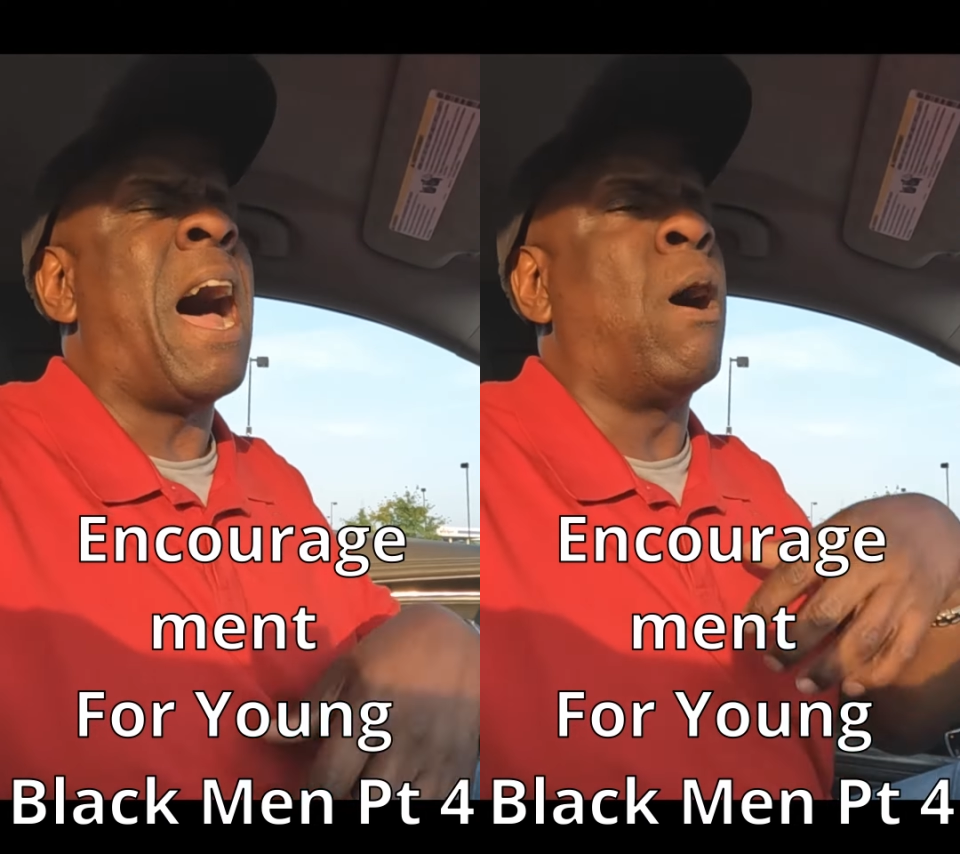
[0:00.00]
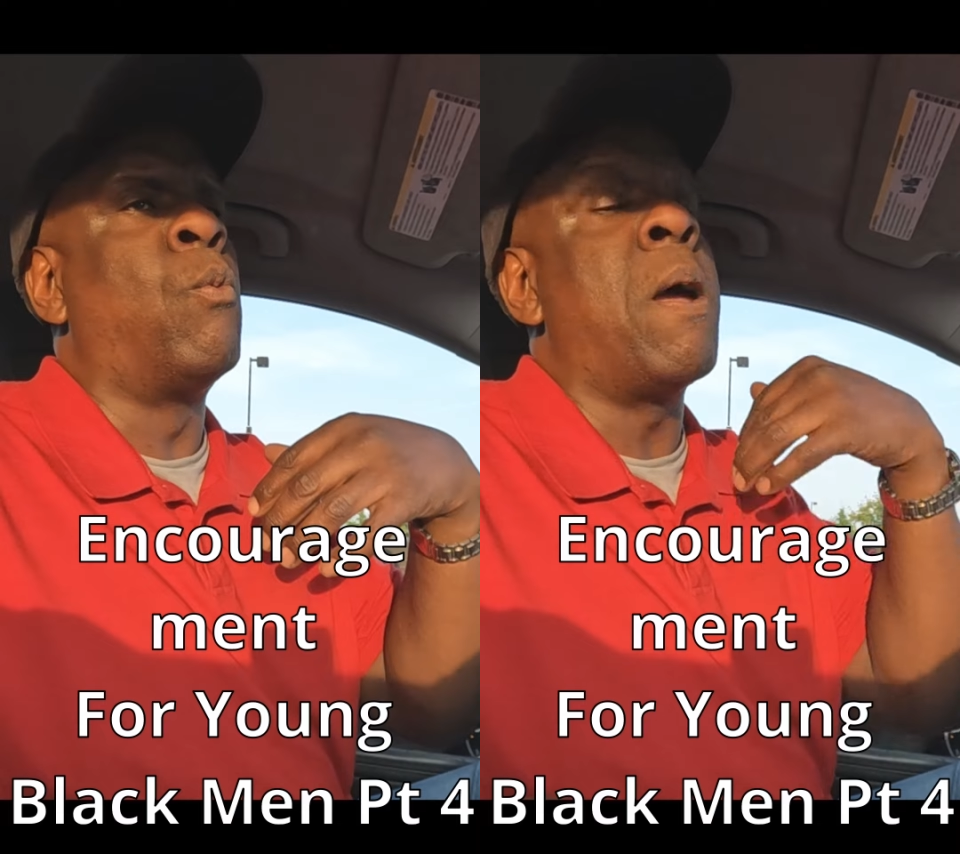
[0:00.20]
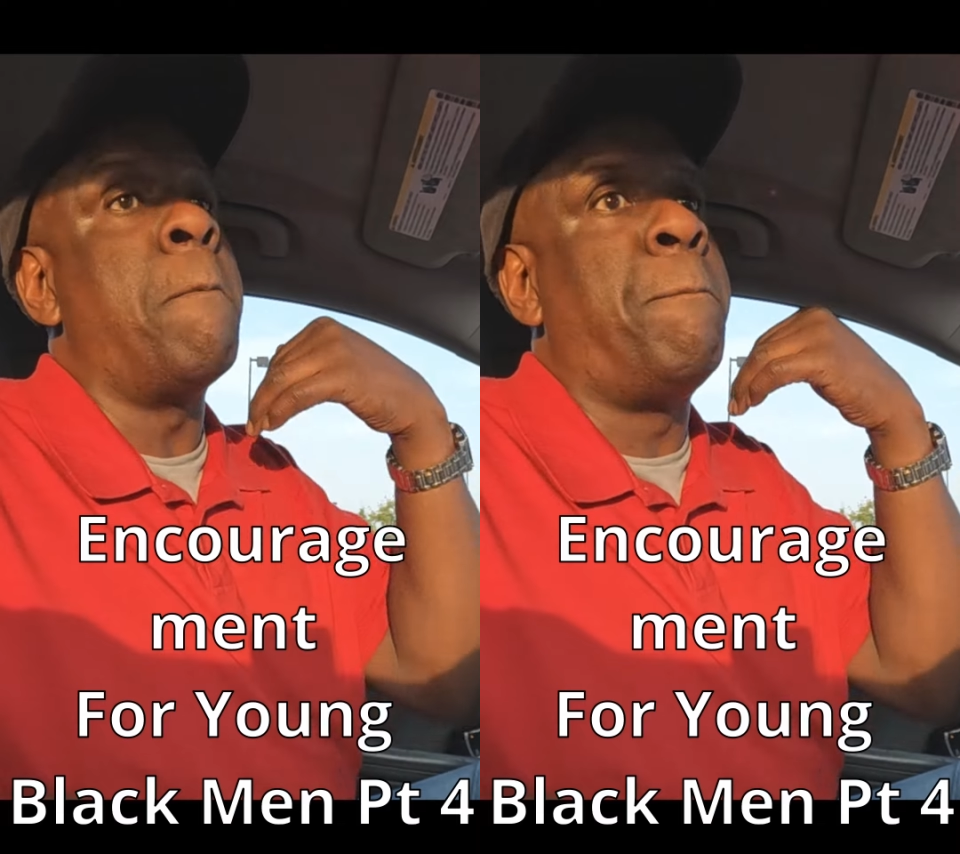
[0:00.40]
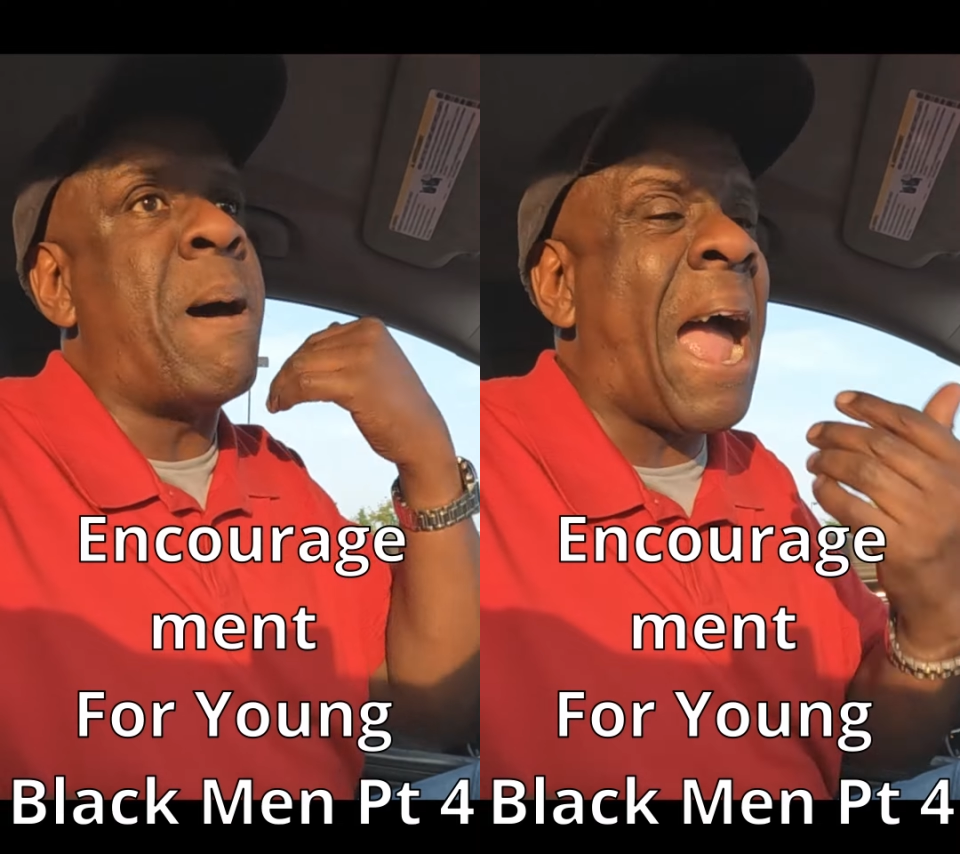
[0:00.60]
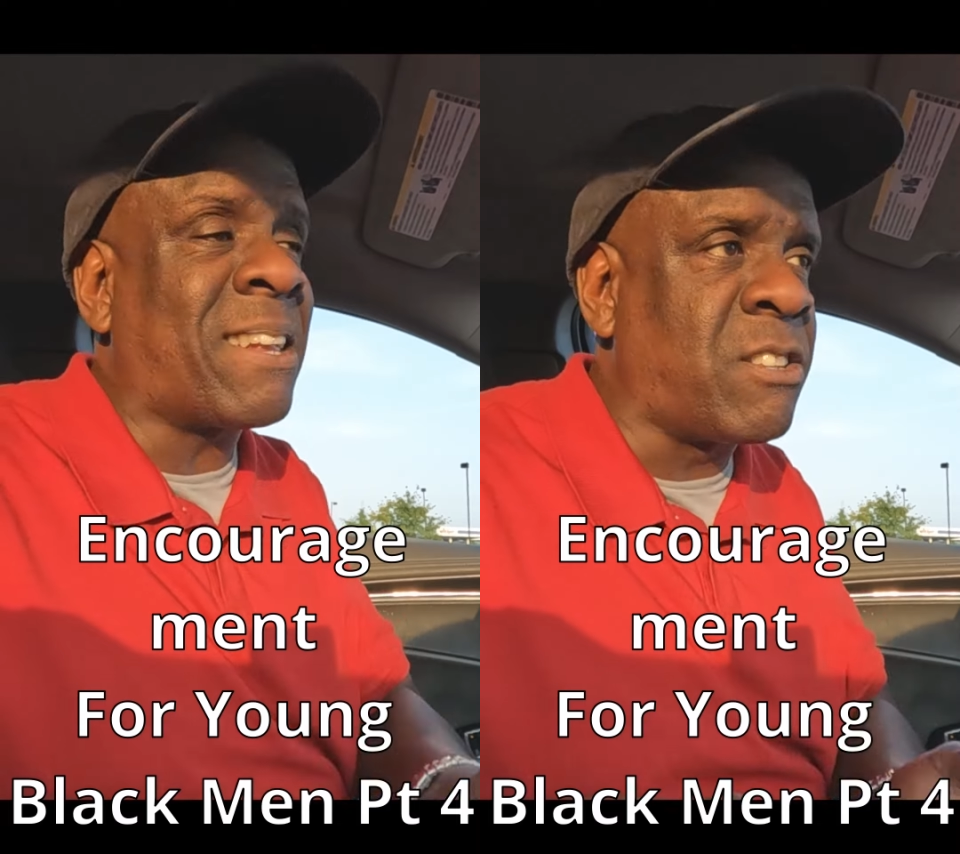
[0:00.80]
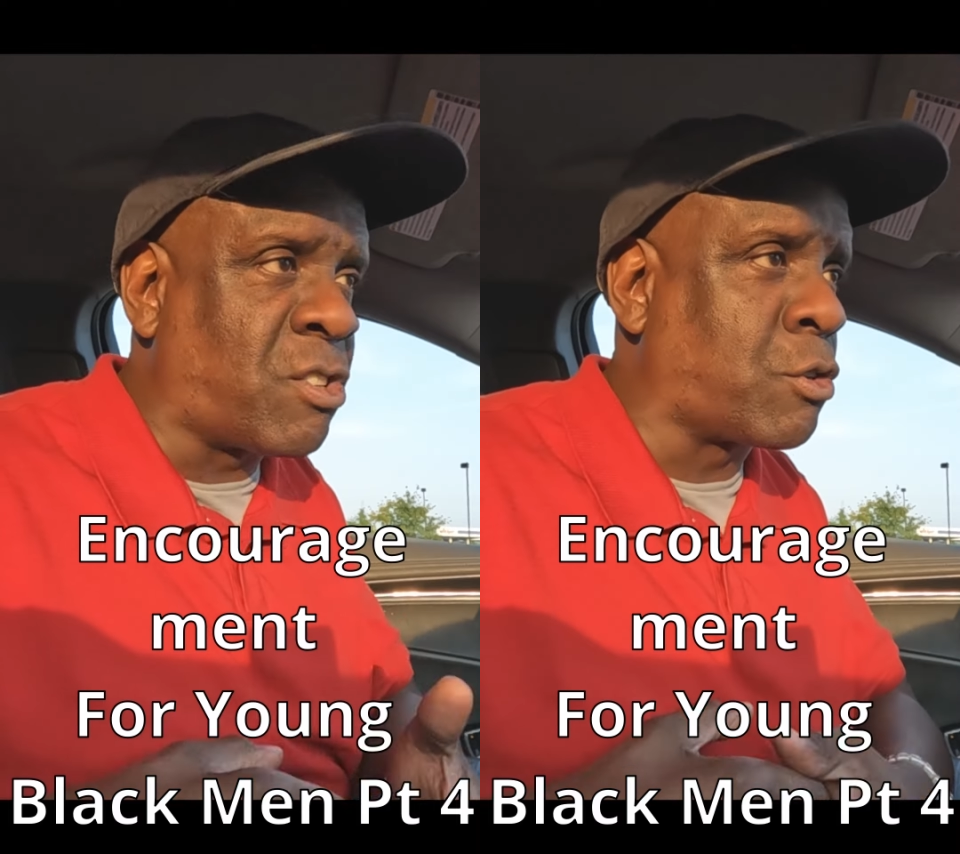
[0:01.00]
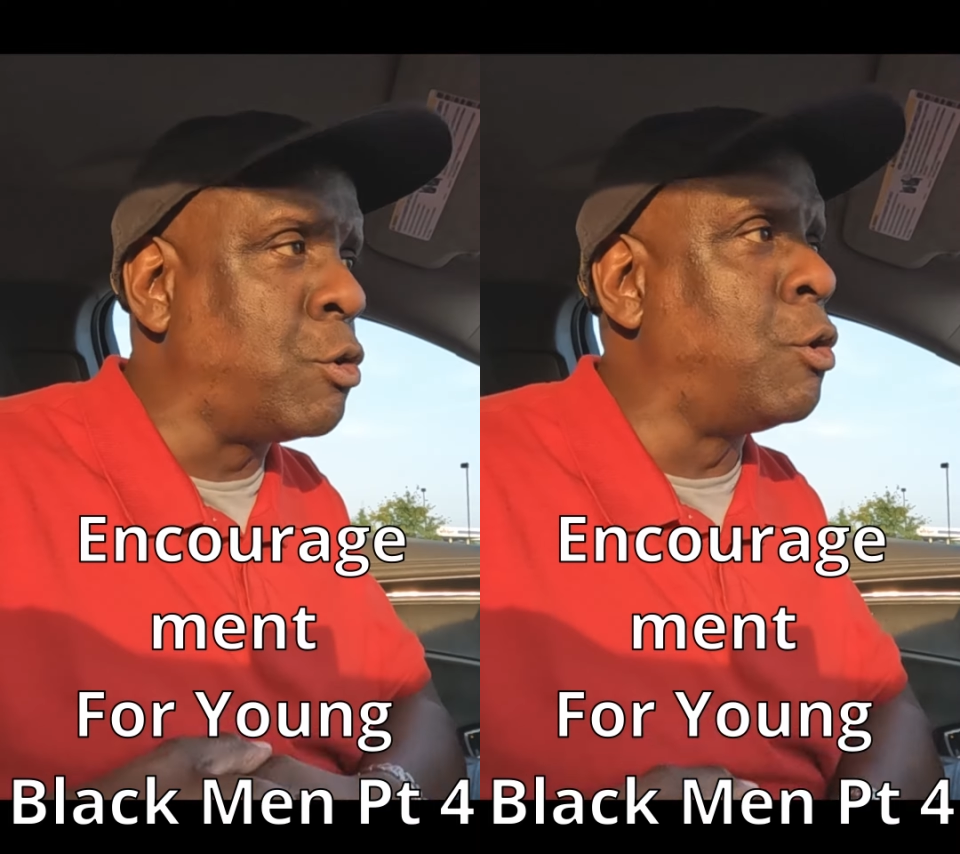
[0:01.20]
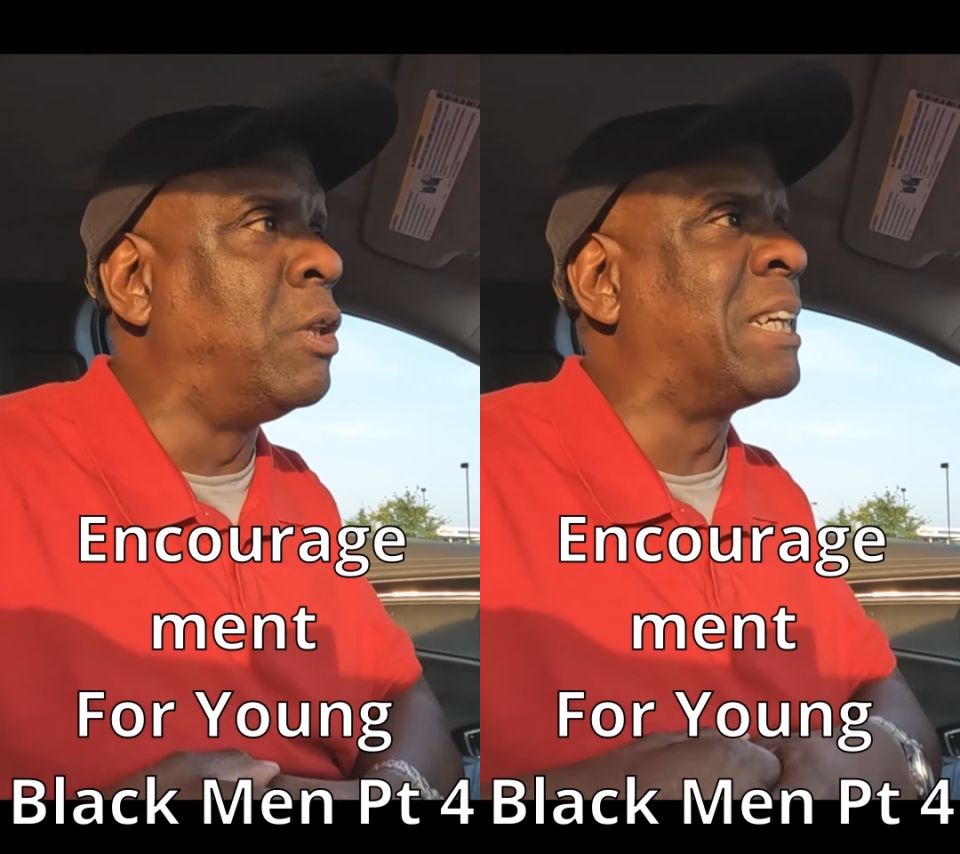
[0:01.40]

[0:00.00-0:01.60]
I went back to school